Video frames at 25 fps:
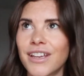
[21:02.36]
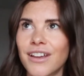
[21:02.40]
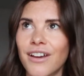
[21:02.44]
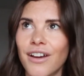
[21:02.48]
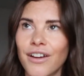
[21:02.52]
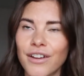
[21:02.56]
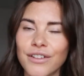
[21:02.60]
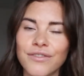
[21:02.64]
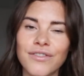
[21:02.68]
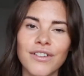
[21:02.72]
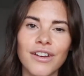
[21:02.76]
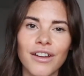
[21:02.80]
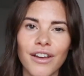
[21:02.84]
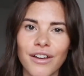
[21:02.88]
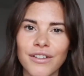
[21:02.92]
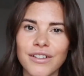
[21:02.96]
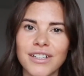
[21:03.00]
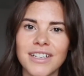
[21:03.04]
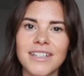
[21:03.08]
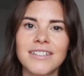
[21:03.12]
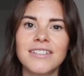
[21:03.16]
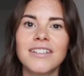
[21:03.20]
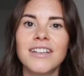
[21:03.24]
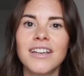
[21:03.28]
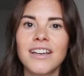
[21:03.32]

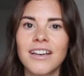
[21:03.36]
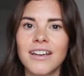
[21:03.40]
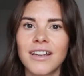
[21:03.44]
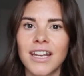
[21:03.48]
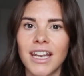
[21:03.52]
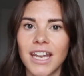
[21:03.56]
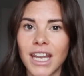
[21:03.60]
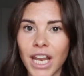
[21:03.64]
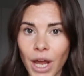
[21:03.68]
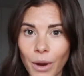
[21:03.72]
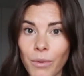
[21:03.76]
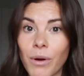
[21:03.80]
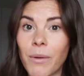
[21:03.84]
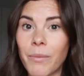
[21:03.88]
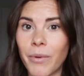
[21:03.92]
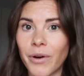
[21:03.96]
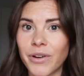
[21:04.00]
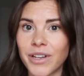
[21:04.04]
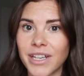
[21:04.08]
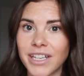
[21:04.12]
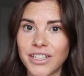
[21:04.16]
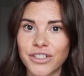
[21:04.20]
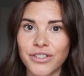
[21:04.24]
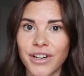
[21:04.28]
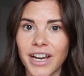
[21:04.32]
overloaded lower
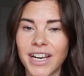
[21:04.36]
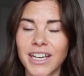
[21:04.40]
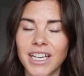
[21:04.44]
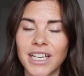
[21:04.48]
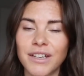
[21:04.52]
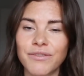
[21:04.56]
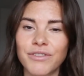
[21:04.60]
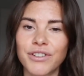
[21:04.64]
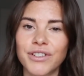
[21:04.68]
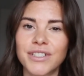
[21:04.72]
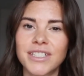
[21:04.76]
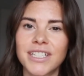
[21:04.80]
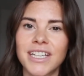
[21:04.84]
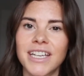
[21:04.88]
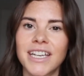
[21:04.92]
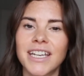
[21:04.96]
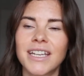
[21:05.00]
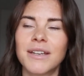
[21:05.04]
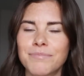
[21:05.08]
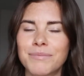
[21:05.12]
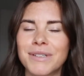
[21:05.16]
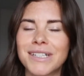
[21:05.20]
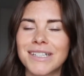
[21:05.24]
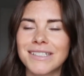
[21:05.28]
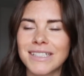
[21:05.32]
body training
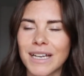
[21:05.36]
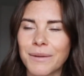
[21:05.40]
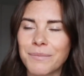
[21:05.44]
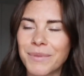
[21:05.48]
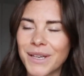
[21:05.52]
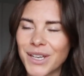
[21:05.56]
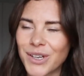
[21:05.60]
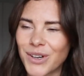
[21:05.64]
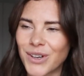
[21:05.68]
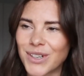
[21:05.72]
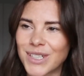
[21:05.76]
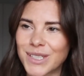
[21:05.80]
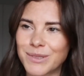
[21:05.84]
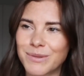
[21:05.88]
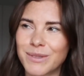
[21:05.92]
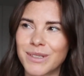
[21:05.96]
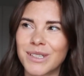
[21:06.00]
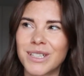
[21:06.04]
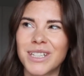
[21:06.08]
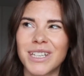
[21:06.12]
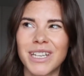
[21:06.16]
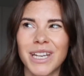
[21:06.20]
routine, because I'm being honest with you,